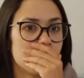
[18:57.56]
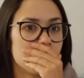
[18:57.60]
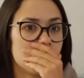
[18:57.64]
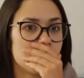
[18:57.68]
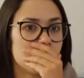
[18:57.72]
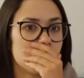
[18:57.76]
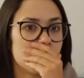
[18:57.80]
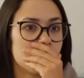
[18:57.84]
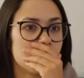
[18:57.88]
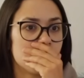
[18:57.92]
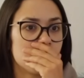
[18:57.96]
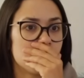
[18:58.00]

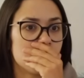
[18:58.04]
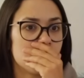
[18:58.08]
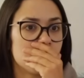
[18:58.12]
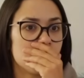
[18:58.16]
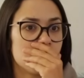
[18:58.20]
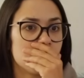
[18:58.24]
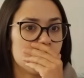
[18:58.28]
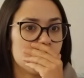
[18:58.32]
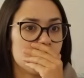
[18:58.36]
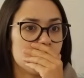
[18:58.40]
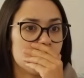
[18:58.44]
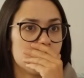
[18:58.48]

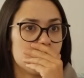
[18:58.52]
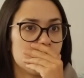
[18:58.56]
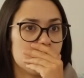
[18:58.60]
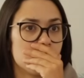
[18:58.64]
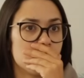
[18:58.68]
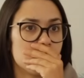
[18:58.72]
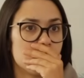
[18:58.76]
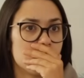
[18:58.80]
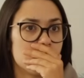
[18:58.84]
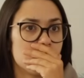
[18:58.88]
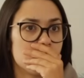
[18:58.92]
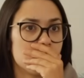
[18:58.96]

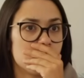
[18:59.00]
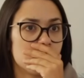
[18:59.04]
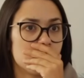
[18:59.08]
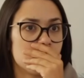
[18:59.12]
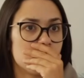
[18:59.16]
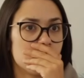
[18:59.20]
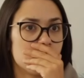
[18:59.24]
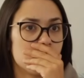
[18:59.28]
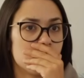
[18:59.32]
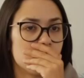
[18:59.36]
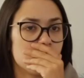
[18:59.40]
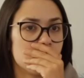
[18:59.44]

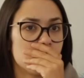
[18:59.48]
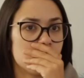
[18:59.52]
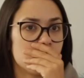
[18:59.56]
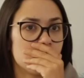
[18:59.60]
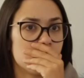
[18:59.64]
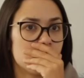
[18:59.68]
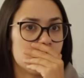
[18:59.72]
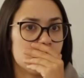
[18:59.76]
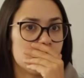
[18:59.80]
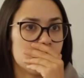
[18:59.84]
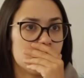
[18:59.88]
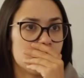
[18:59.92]

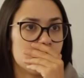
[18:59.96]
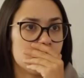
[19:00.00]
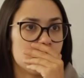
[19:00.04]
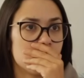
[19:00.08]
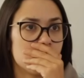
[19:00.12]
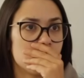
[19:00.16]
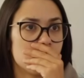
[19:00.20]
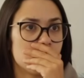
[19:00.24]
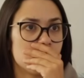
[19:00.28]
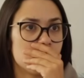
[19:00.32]
The person shown says nothing.